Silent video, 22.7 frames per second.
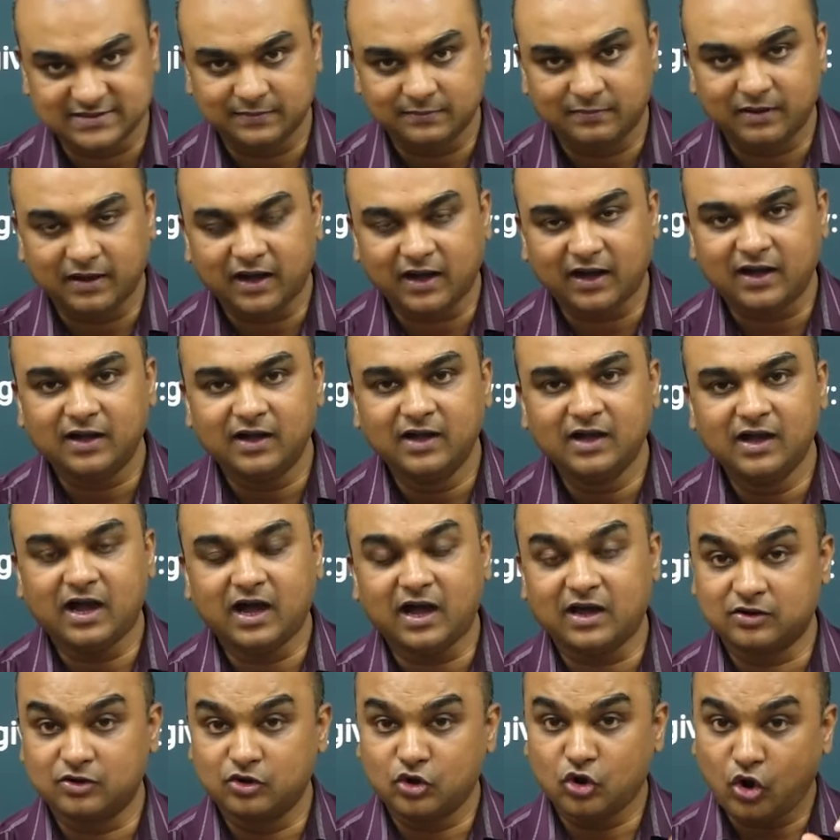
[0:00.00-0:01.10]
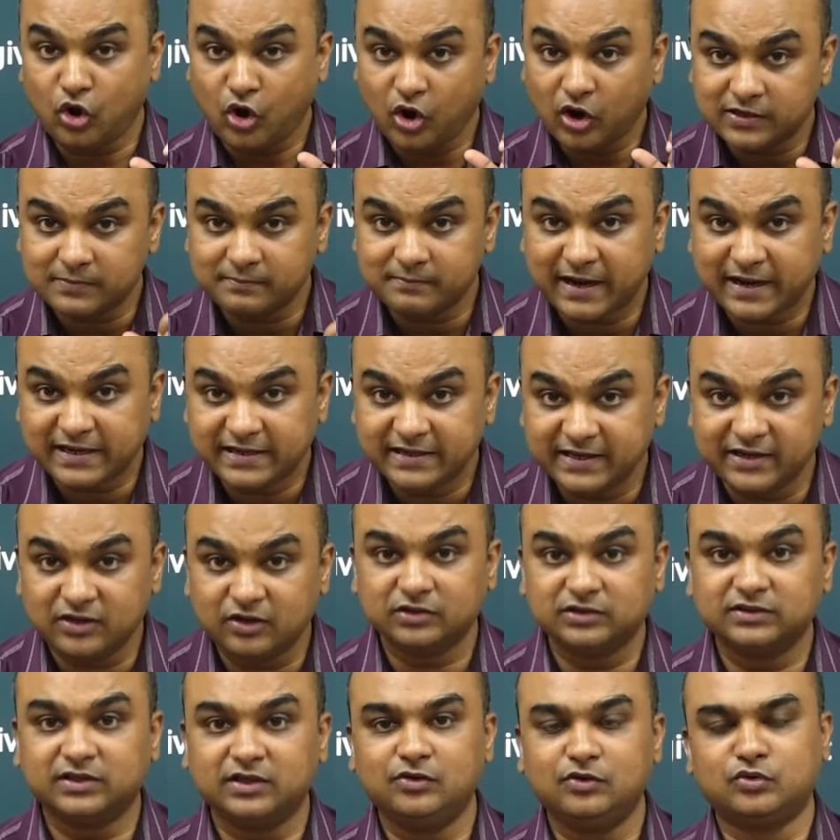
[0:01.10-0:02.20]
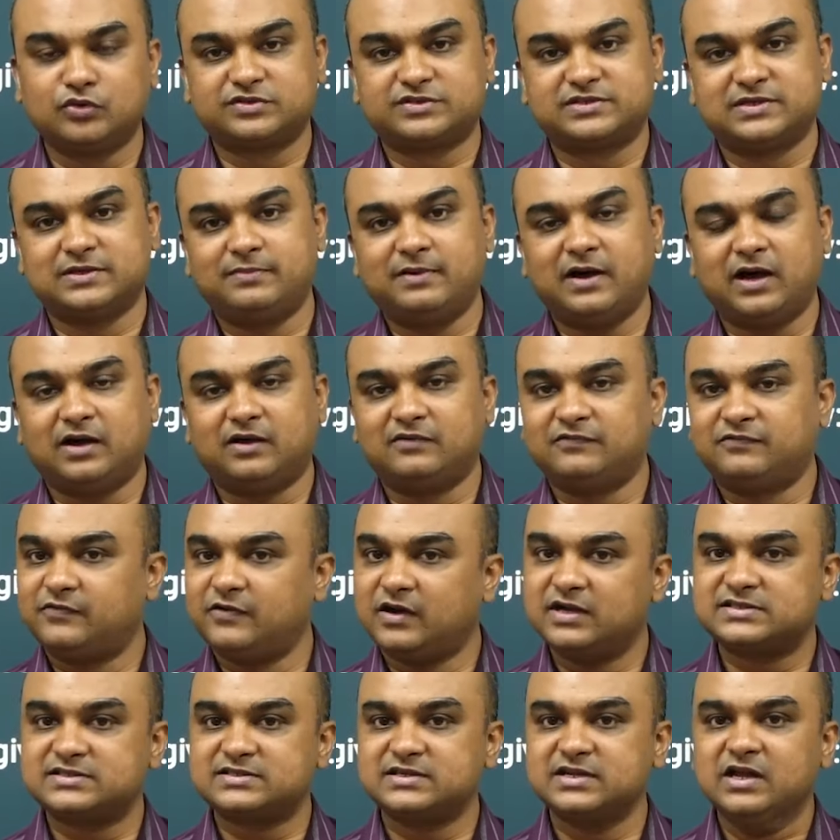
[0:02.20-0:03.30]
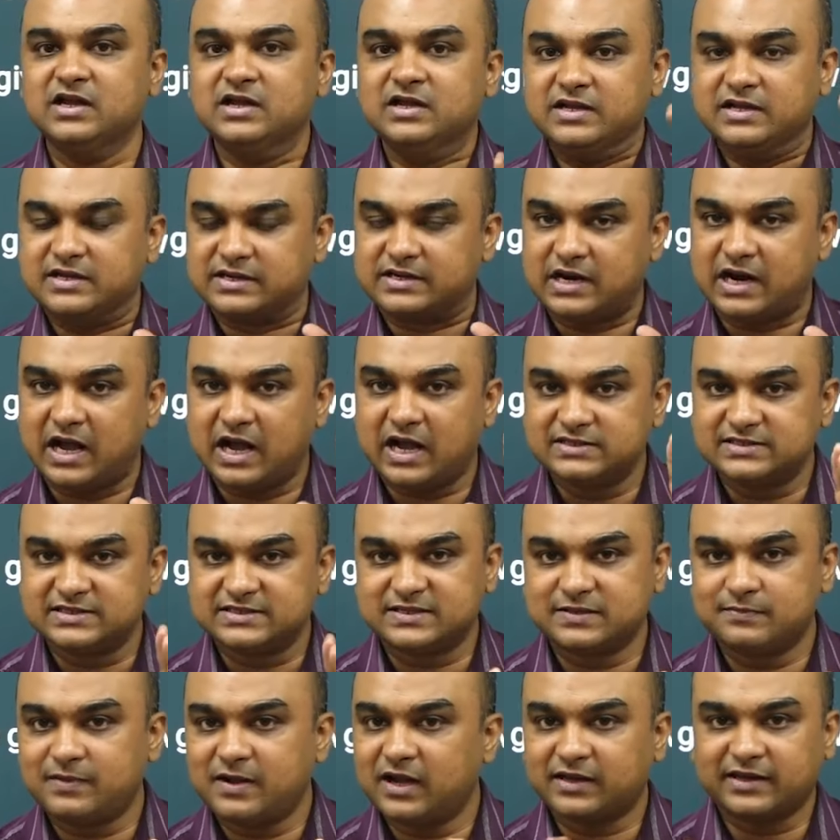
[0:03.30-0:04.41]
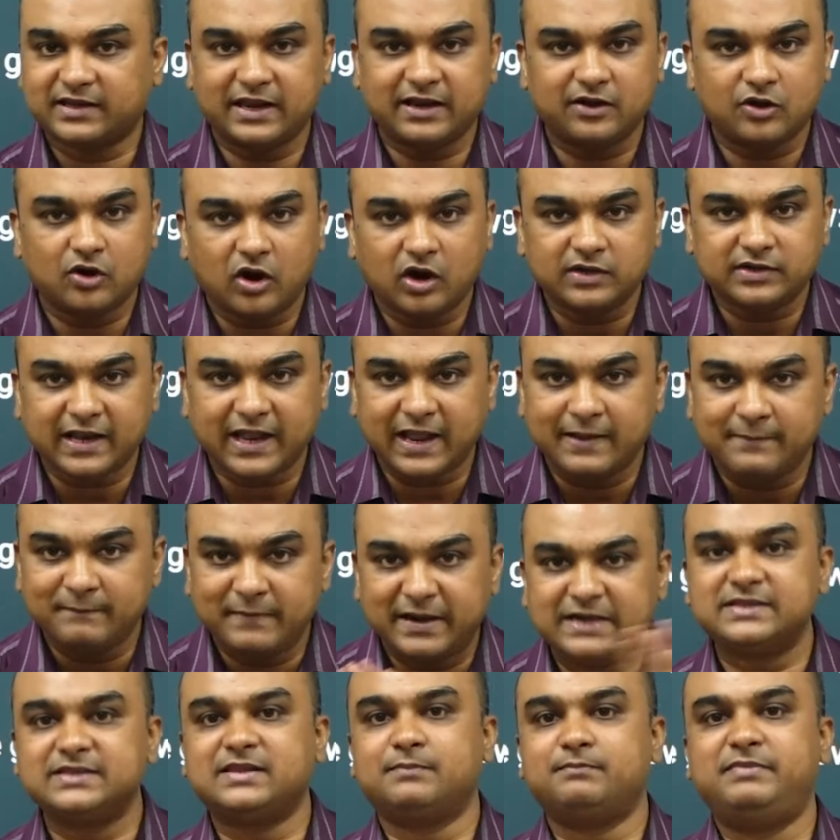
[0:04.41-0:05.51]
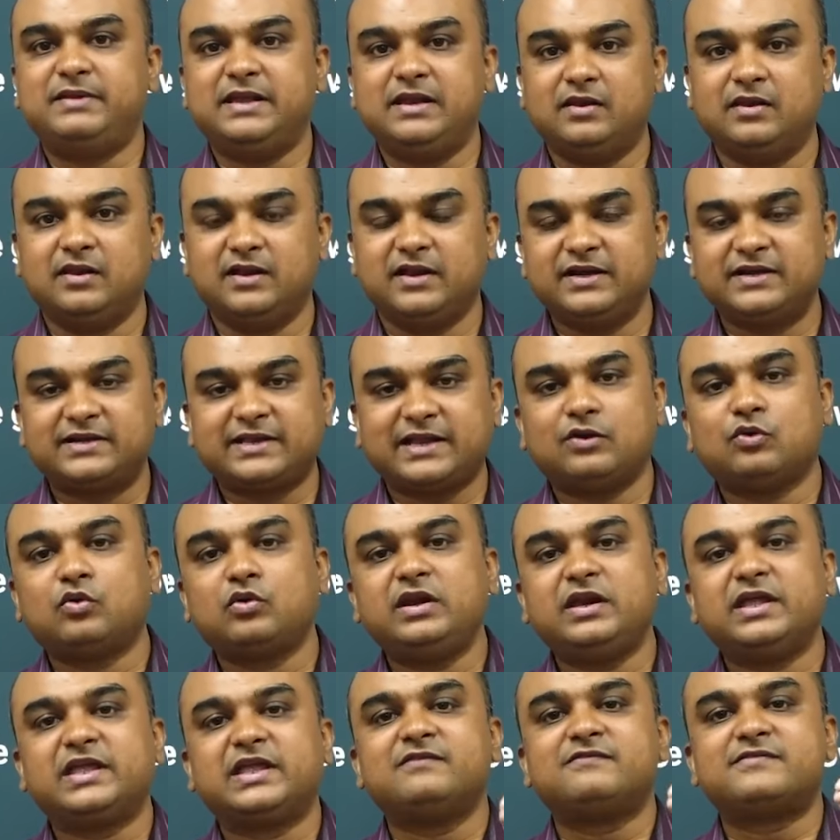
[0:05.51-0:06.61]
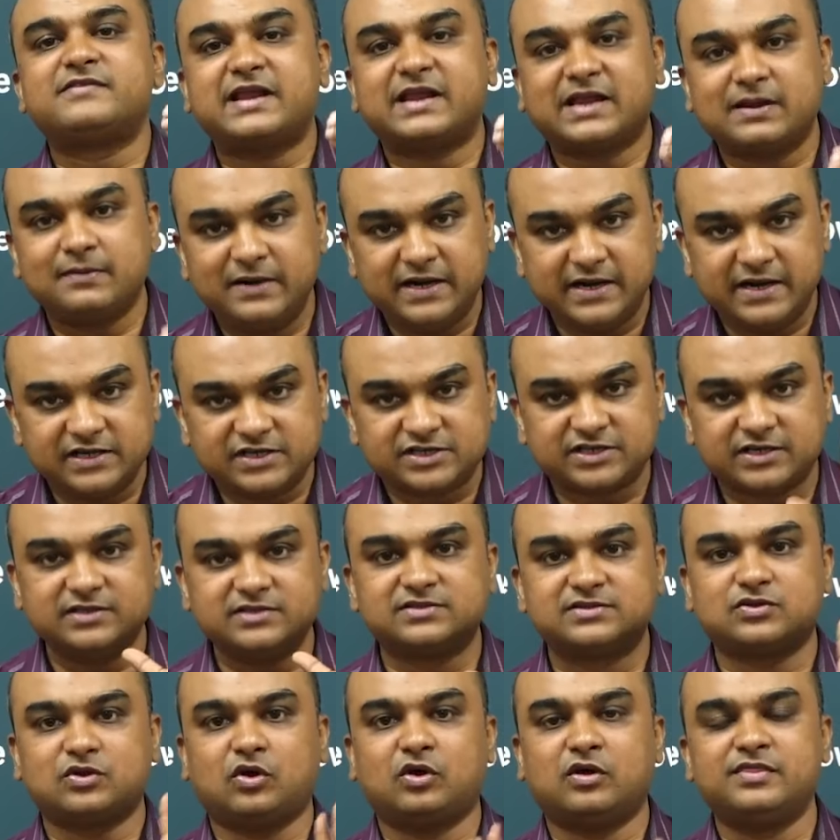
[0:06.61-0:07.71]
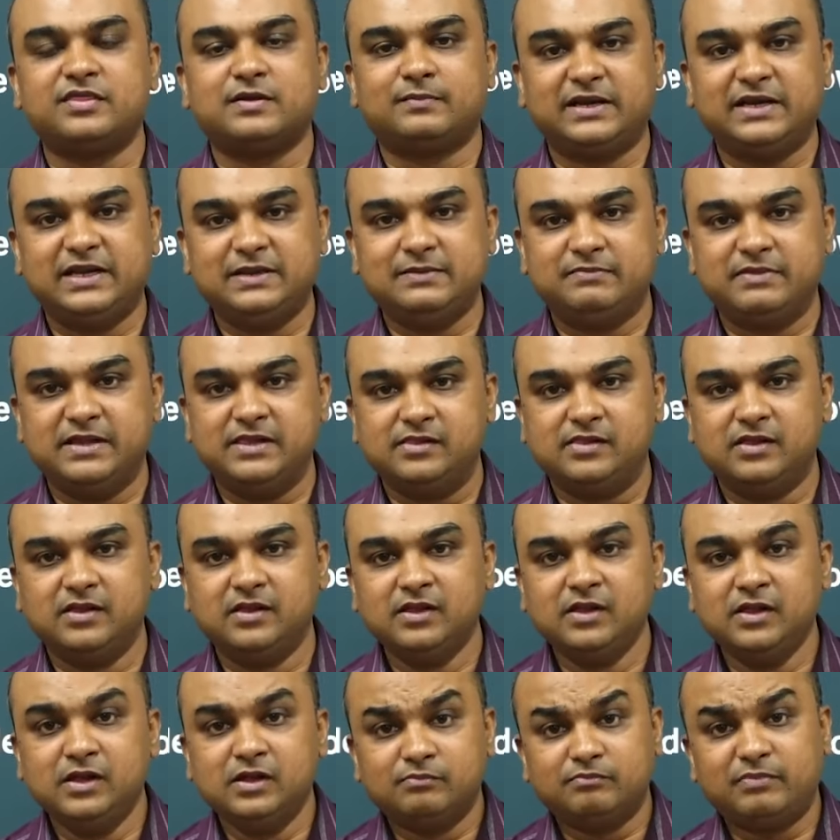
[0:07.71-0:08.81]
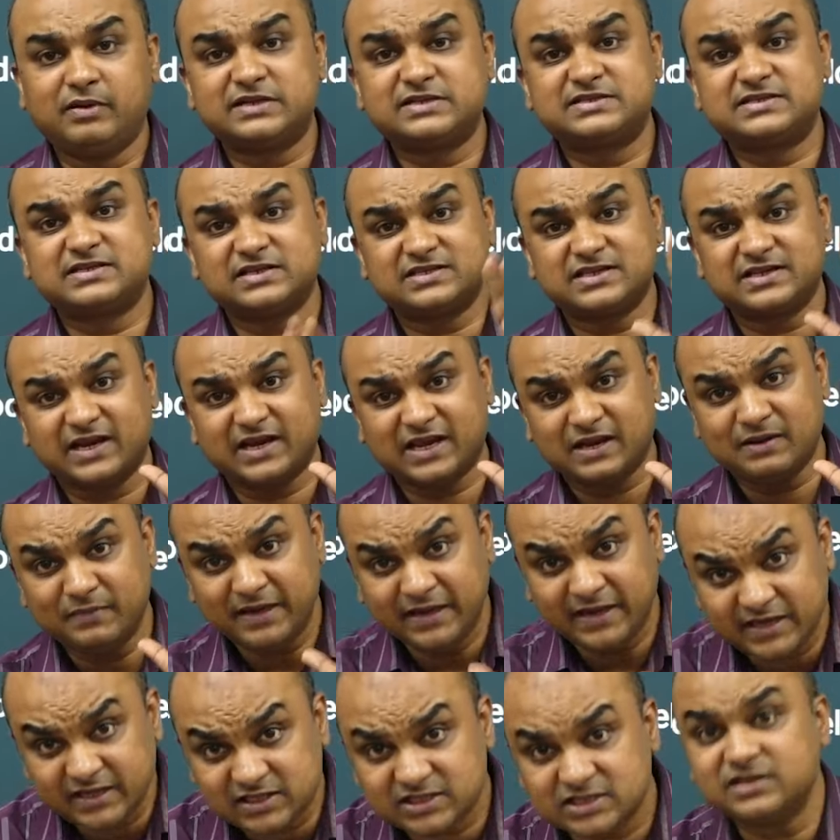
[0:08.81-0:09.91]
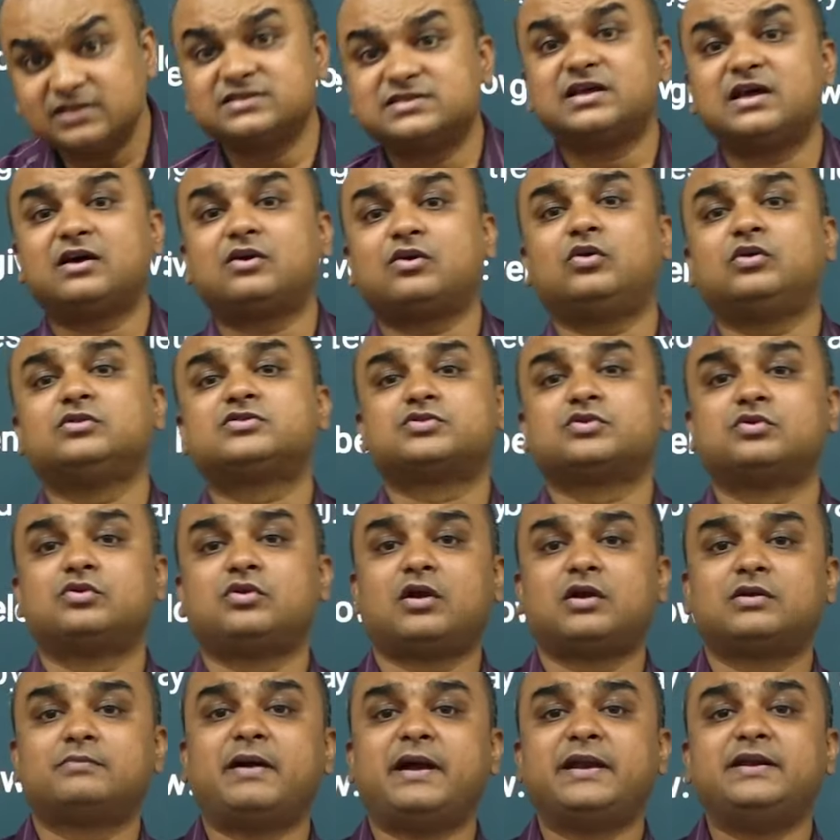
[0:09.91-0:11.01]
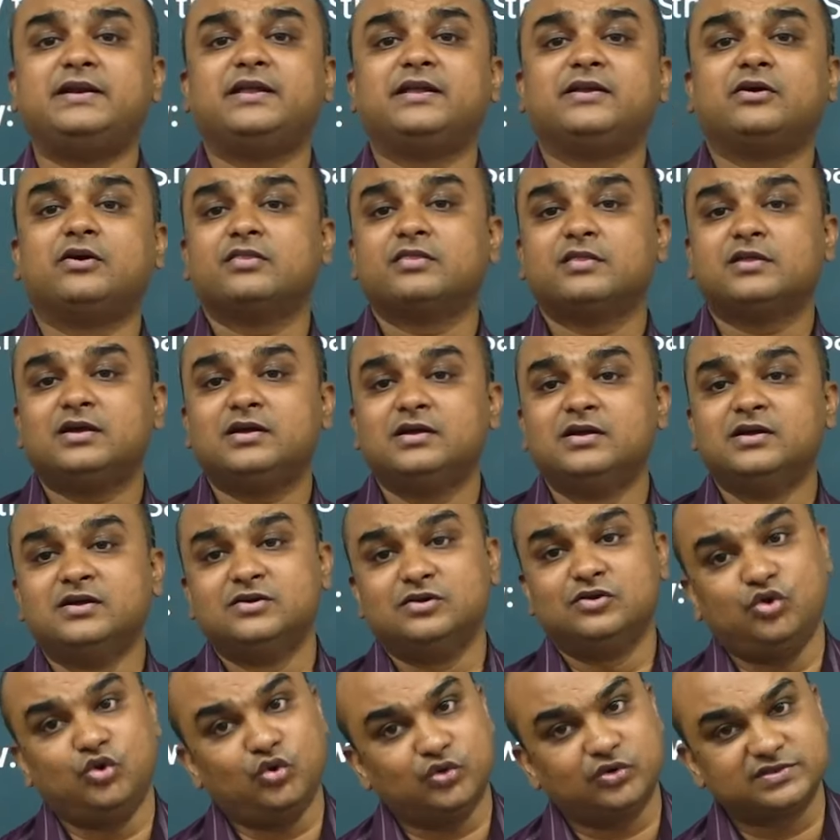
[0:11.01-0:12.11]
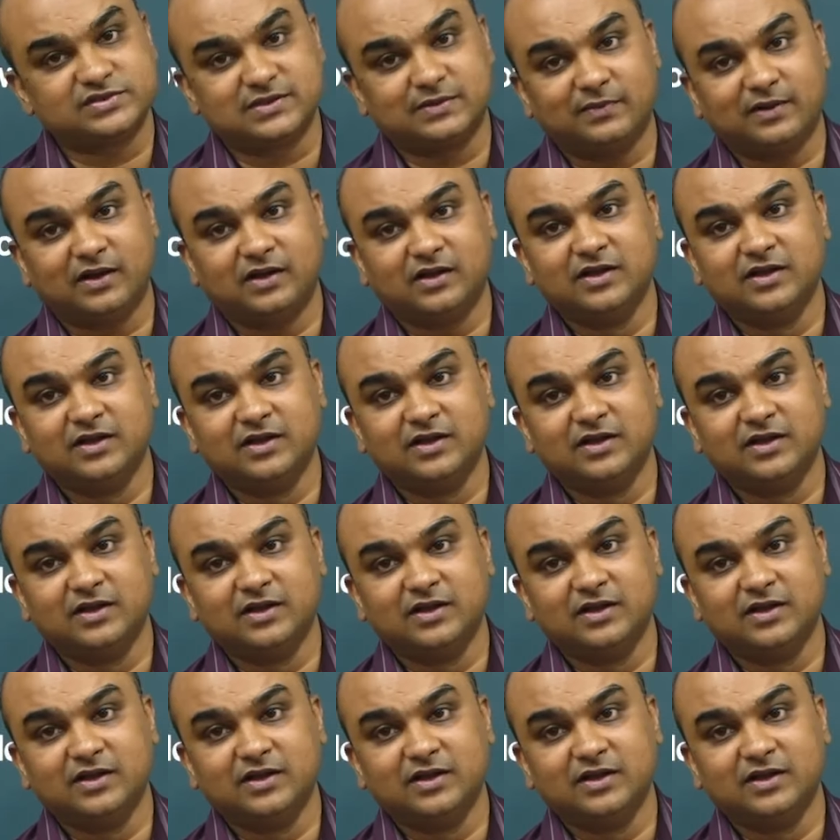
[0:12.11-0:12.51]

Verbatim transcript: Sabha are not binding on the Lok Sabha. First, Rajya Sabha cannot amend the bill. It can only give recommendations on the money bill. But such recommendations are also not binding on the Lok Sabha.